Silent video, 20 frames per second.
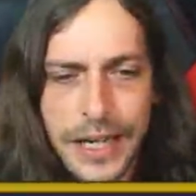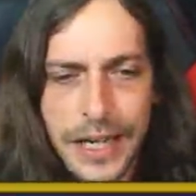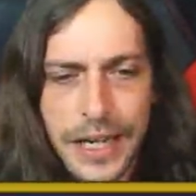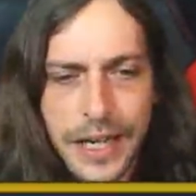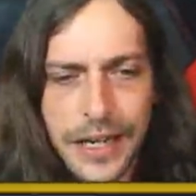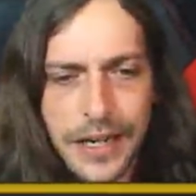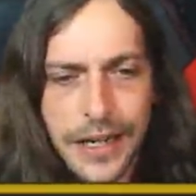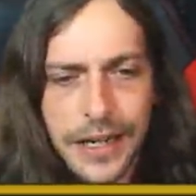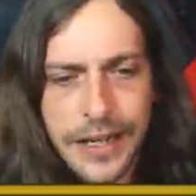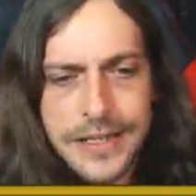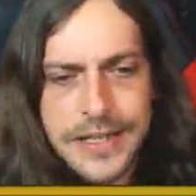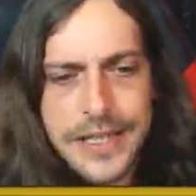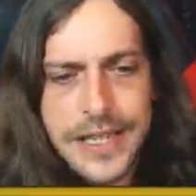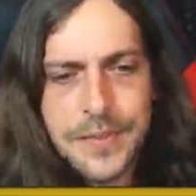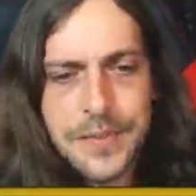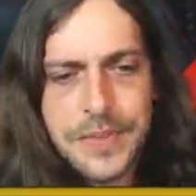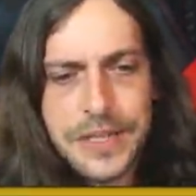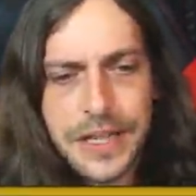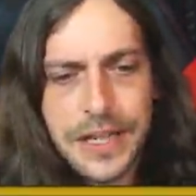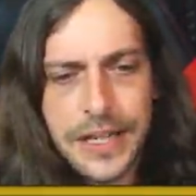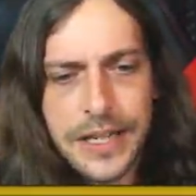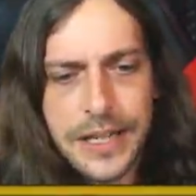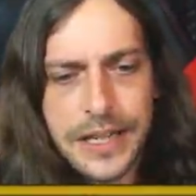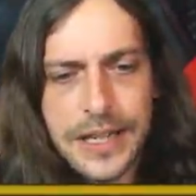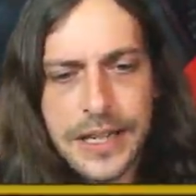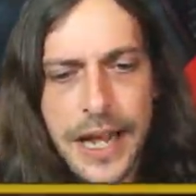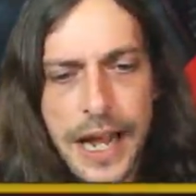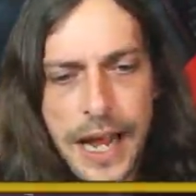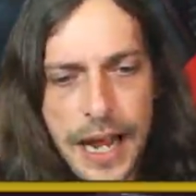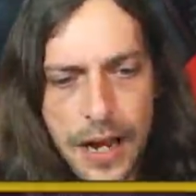It seems like
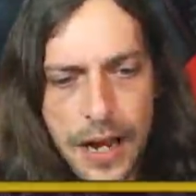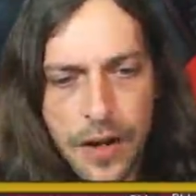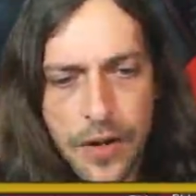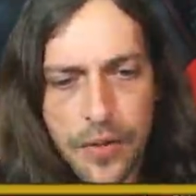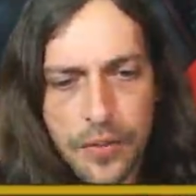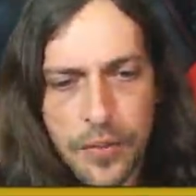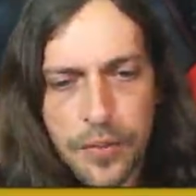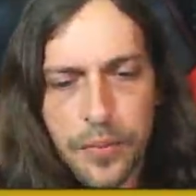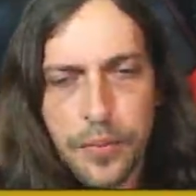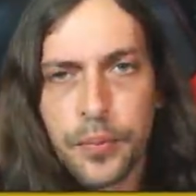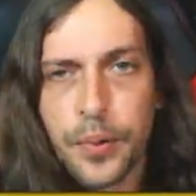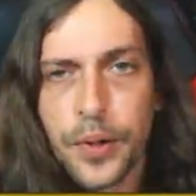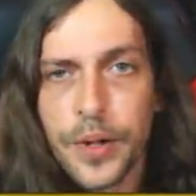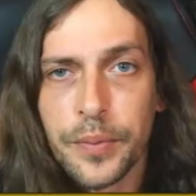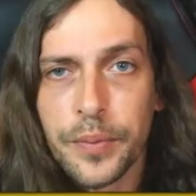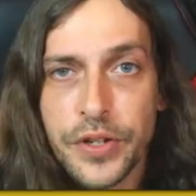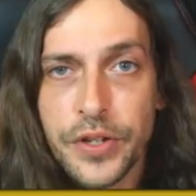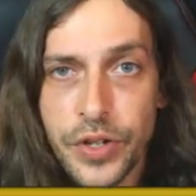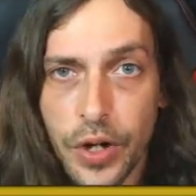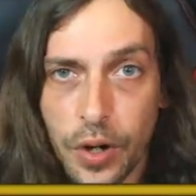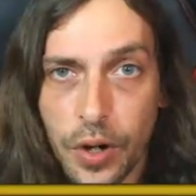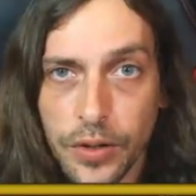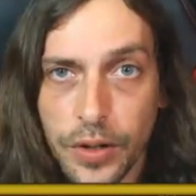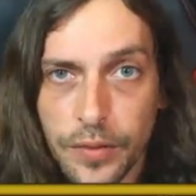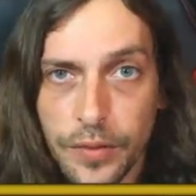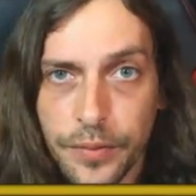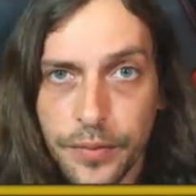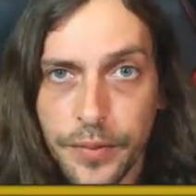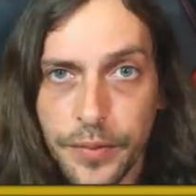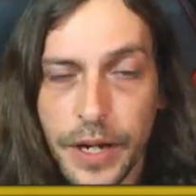now pretty much all of
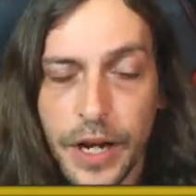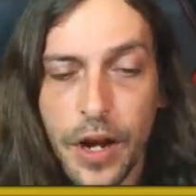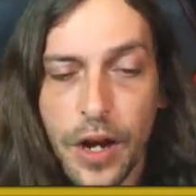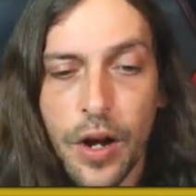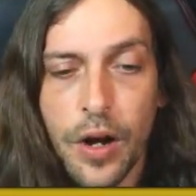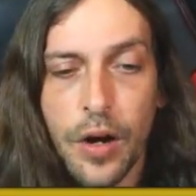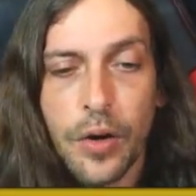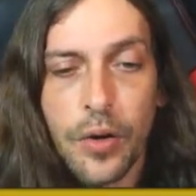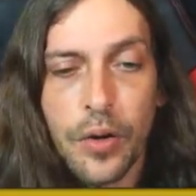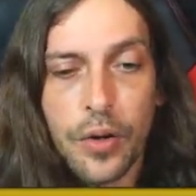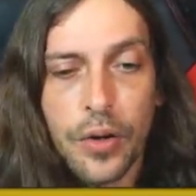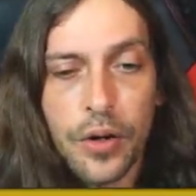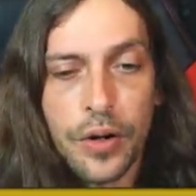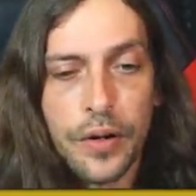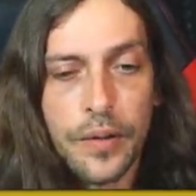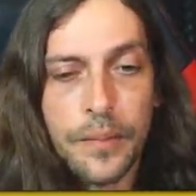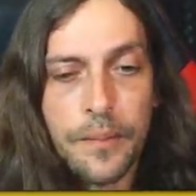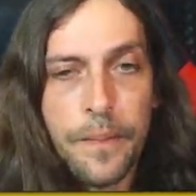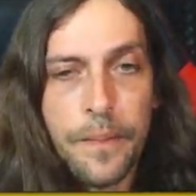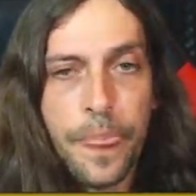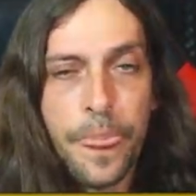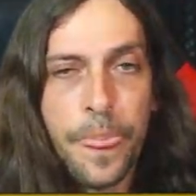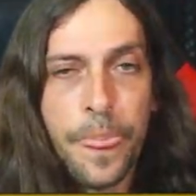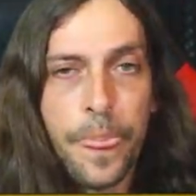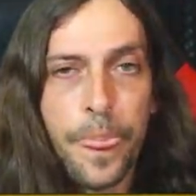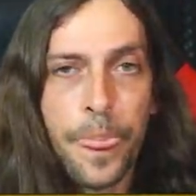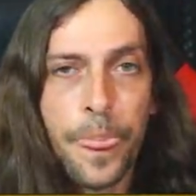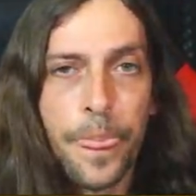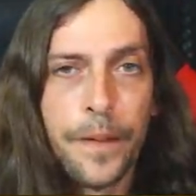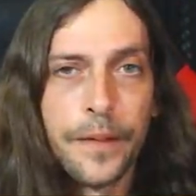them are
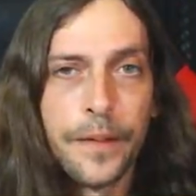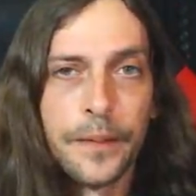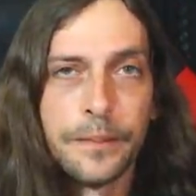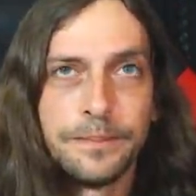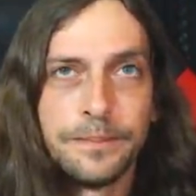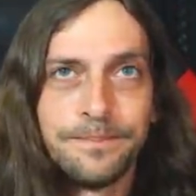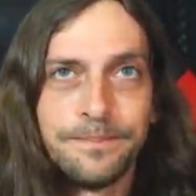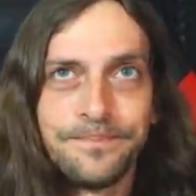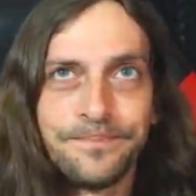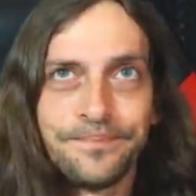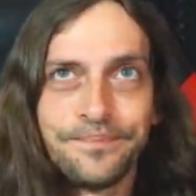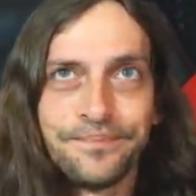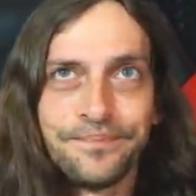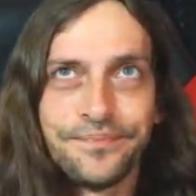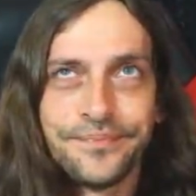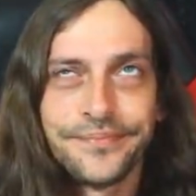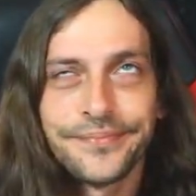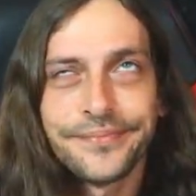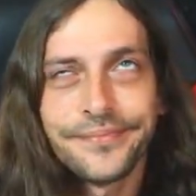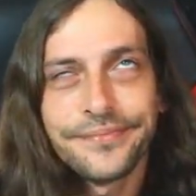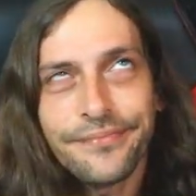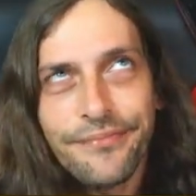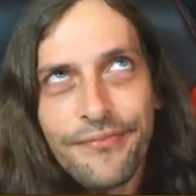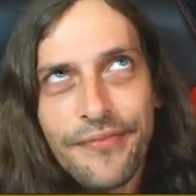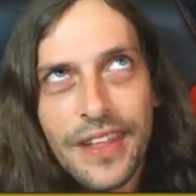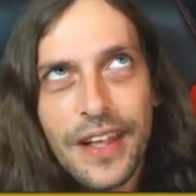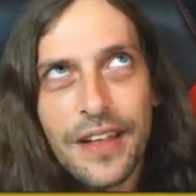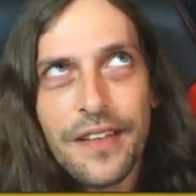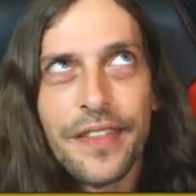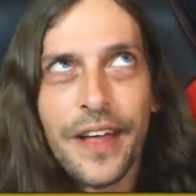the
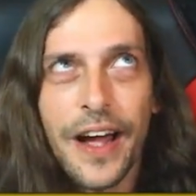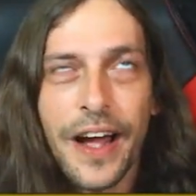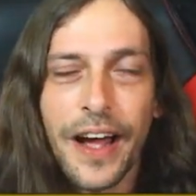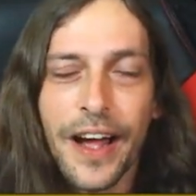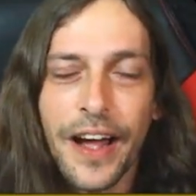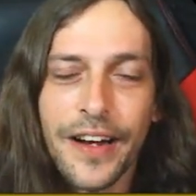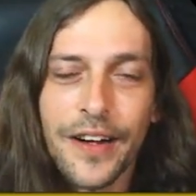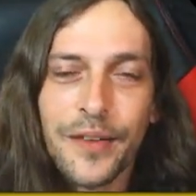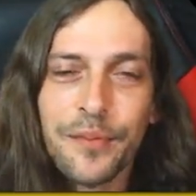item